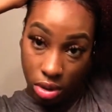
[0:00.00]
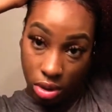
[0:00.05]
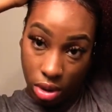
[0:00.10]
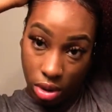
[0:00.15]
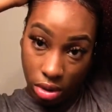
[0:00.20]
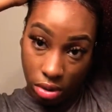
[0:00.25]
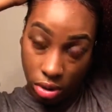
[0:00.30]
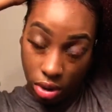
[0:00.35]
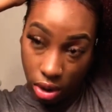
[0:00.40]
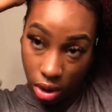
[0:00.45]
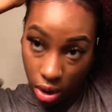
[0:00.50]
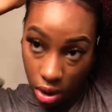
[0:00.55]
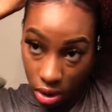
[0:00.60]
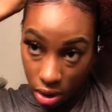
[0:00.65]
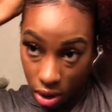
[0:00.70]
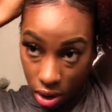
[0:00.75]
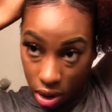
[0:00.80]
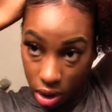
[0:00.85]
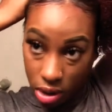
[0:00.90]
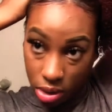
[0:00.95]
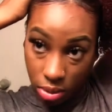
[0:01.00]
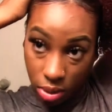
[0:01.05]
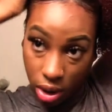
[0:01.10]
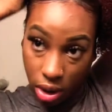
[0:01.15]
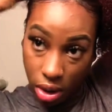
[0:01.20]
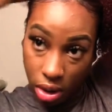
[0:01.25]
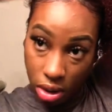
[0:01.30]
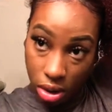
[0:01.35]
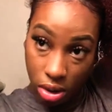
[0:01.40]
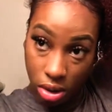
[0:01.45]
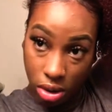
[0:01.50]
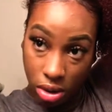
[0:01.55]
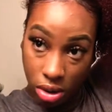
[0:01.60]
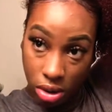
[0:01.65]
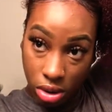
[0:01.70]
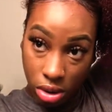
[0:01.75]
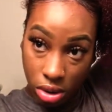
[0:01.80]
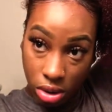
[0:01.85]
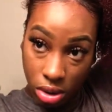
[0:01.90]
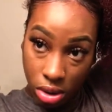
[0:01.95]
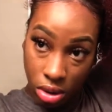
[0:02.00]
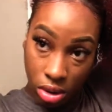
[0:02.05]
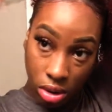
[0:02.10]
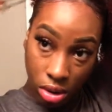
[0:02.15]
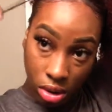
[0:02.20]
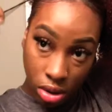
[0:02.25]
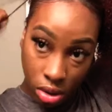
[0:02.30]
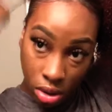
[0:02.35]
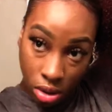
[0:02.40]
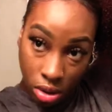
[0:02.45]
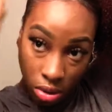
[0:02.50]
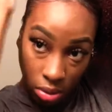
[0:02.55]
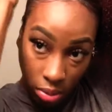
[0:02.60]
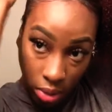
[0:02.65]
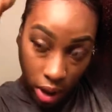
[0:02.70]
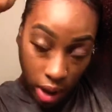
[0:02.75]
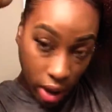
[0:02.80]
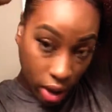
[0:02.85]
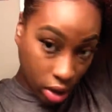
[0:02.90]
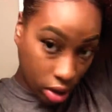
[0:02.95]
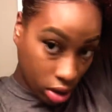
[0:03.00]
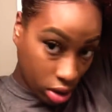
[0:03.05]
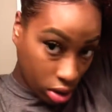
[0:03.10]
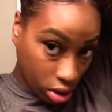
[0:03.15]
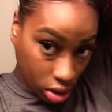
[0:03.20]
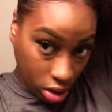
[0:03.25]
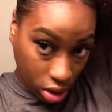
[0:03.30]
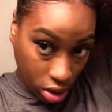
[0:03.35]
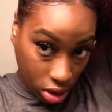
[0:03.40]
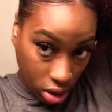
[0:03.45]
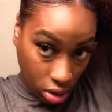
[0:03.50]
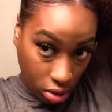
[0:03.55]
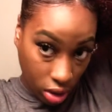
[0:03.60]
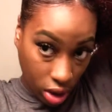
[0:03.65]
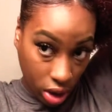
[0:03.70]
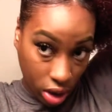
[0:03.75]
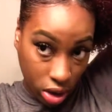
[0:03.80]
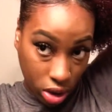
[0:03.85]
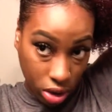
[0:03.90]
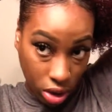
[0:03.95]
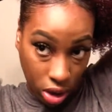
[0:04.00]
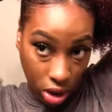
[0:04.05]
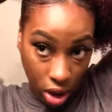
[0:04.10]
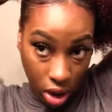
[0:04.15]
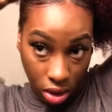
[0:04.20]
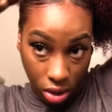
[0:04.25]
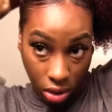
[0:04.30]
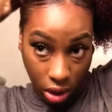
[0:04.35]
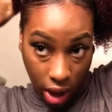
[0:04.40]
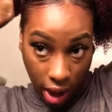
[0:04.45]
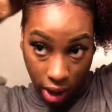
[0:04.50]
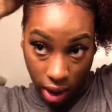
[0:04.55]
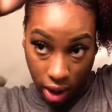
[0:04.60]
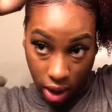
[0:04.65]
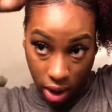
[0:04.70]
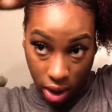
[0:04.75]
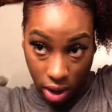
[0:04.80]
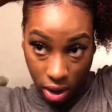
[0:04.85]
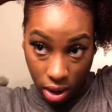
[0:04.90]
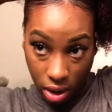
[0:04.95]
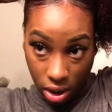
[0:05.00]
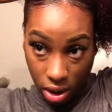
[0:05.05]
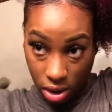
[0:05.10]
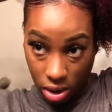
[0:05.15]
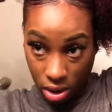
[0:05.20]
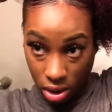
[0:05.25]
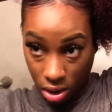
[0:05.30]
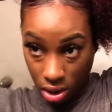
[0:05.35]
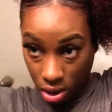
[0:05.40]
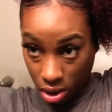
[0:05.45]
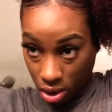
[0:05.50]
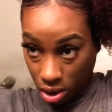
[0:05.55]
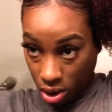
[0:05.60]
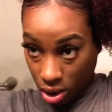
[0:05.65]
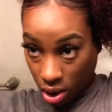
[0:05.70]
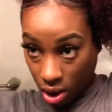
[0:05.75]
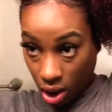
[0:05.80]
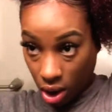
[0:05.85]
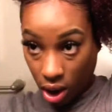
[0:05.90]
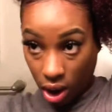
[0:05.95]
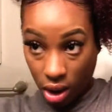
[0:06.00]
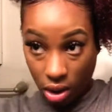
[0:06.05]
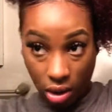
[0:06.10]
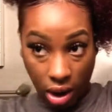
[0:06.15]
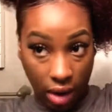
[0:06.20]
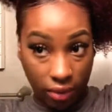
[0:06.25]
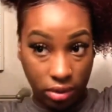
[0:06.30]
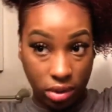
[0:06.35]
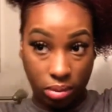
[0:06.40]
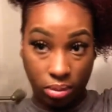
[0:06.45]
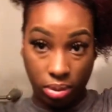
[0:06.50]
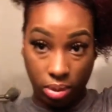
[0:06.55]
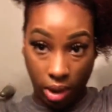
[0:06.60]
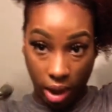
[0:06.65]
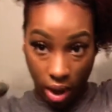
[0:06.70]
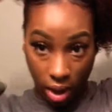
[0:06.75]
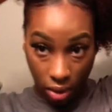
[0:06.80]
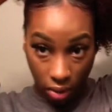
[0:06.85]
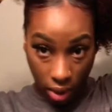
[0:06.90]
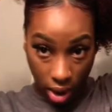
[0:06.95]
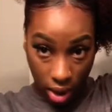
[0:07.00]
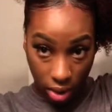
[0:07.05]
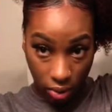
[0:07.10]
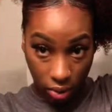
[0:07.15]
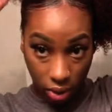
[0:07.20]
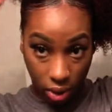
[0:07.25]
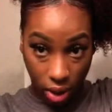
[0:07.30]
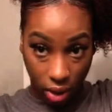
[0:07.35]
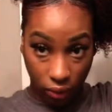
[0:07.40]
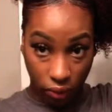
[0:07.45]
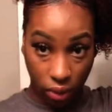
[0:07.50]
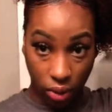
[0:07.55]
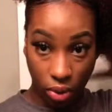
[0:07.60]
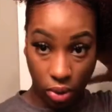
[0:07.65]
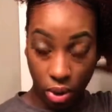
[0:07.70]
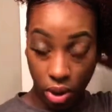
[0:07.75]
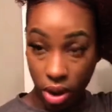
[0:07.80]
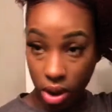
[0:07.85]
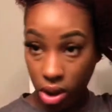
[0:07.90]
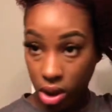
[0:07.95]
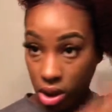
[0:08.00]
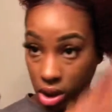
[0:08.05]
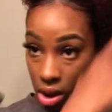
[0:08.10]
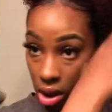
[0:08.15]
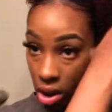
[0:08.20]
I don't really know how to explain it, but you get it to your liking, and you have to play around with it, of course.